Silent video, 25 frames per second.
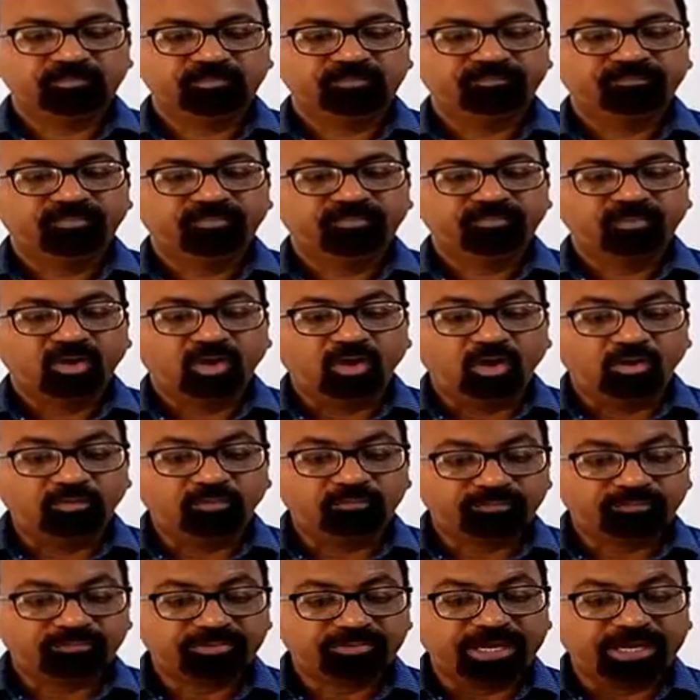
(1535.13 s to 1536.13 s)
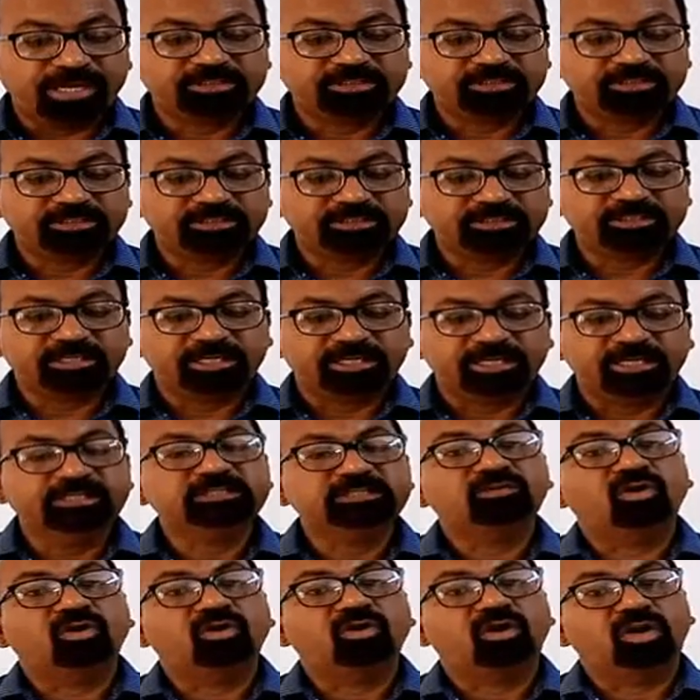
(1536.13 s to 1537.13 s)
of it is
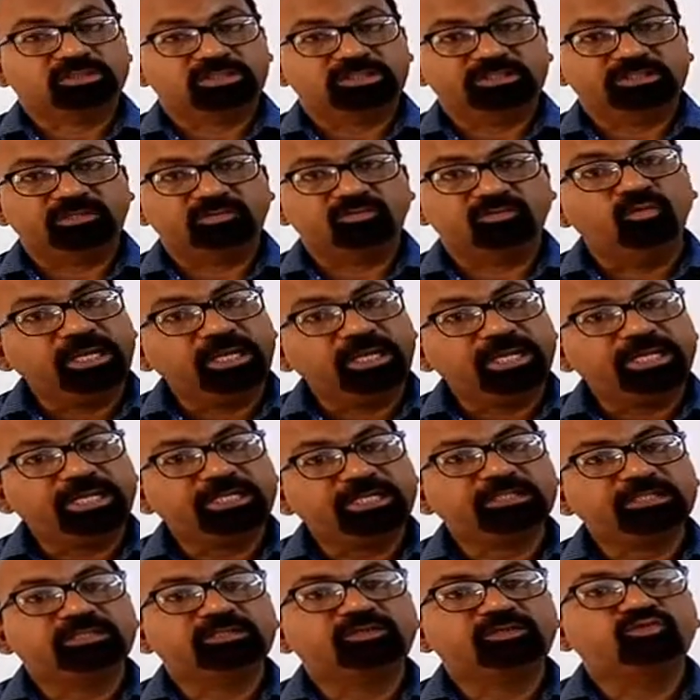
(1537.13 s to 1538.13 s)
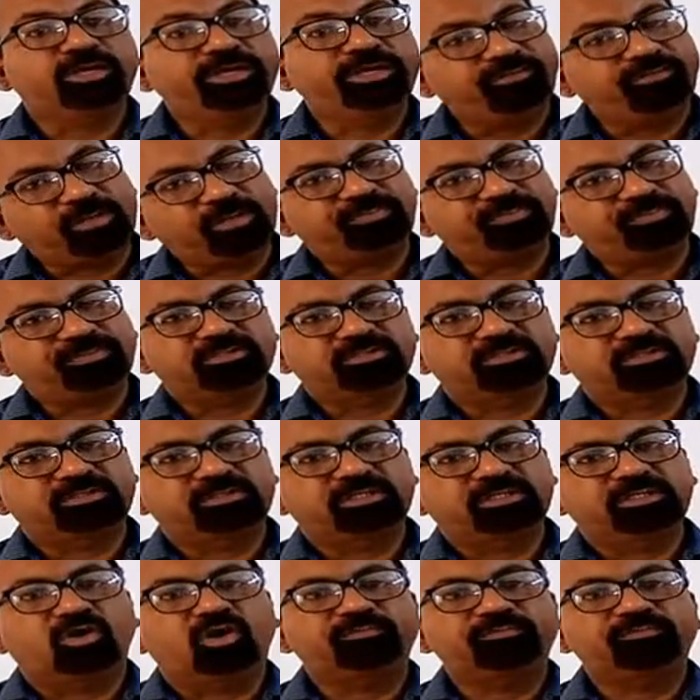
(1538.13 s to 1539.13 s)
oxygen. Only 21%
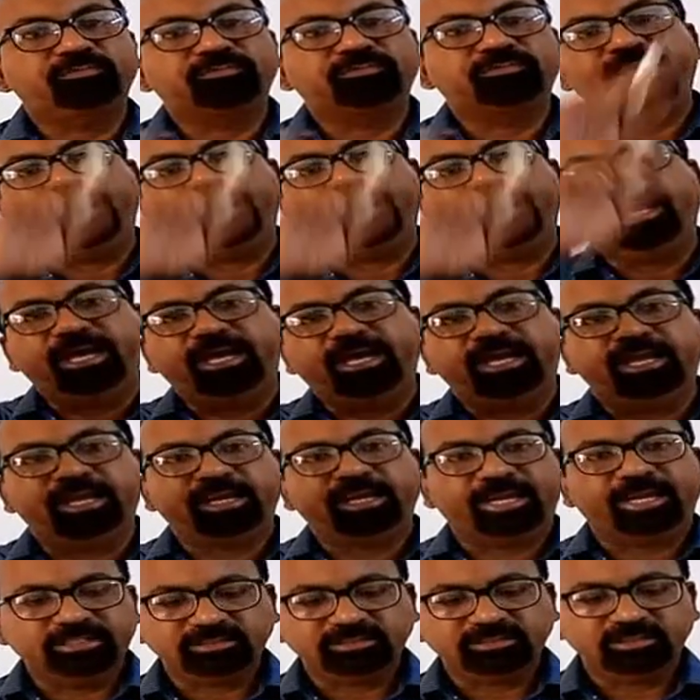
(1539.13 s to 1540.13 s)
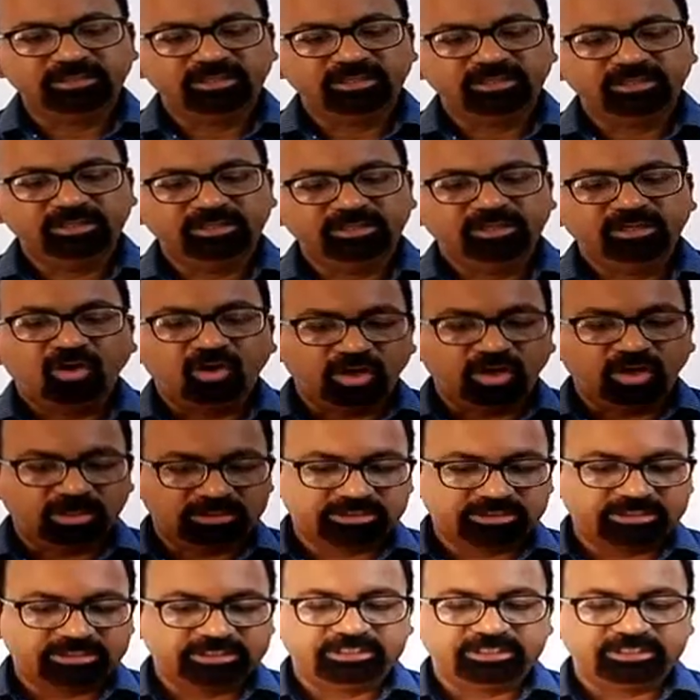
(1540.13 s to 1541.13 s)
of air is oxygen.
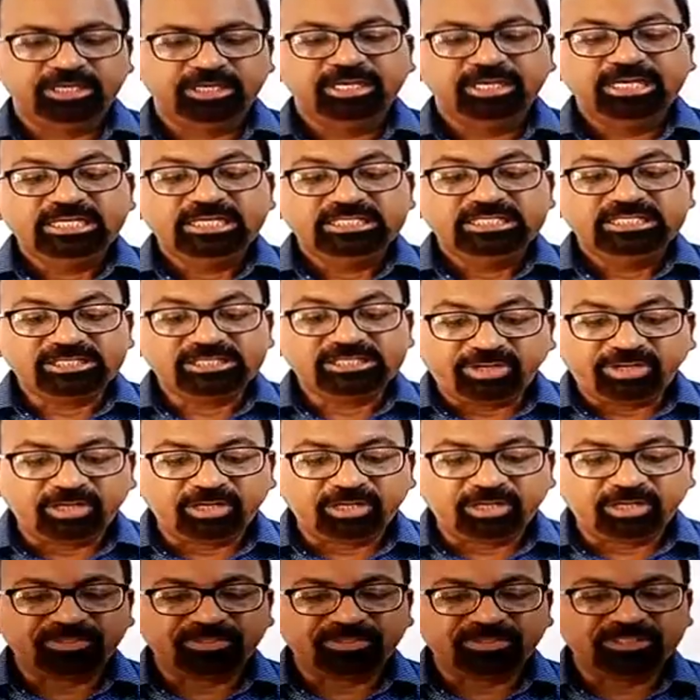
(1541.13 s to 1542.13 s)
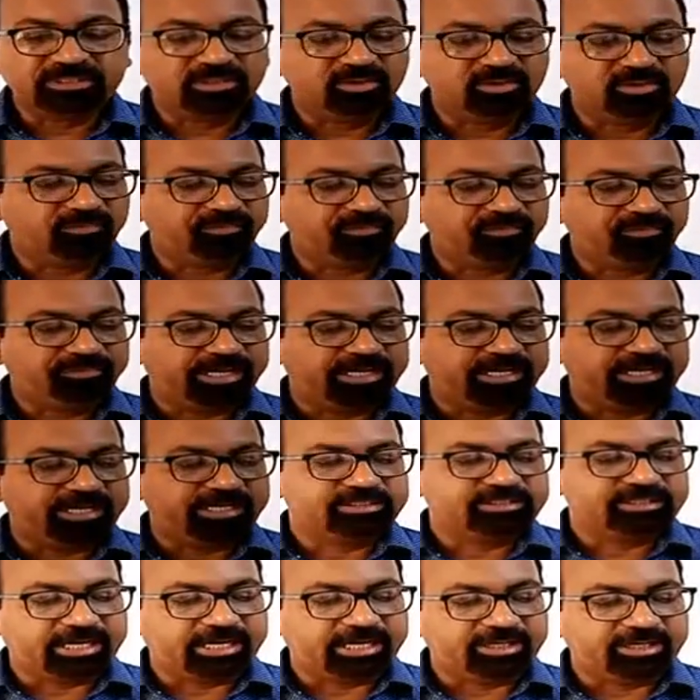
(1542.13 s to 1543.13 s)
78% of air is
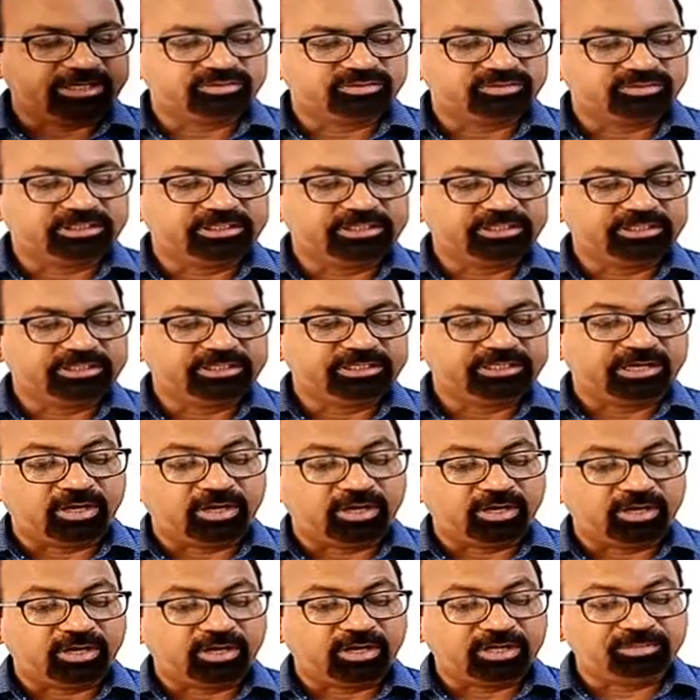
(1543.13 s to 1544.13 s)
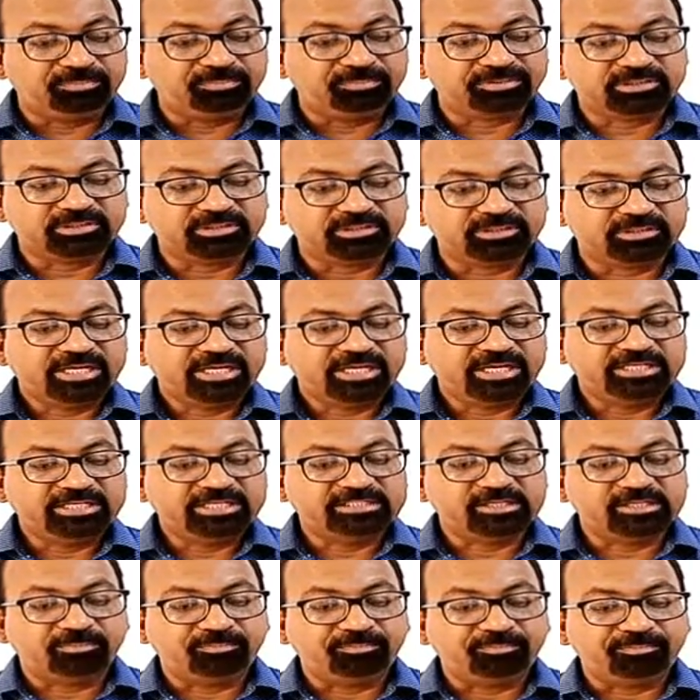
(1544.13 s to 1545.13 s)
nitrogen, and 1% is a
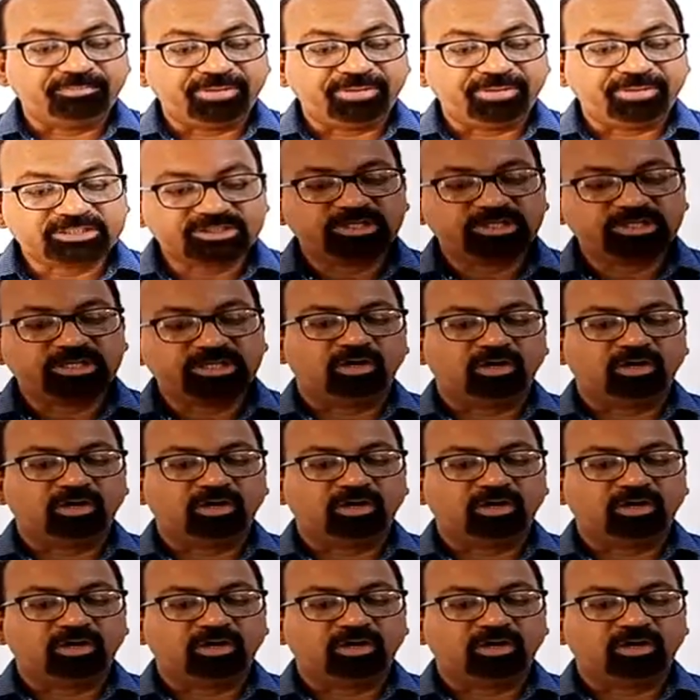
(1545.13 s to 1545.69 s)
mixture of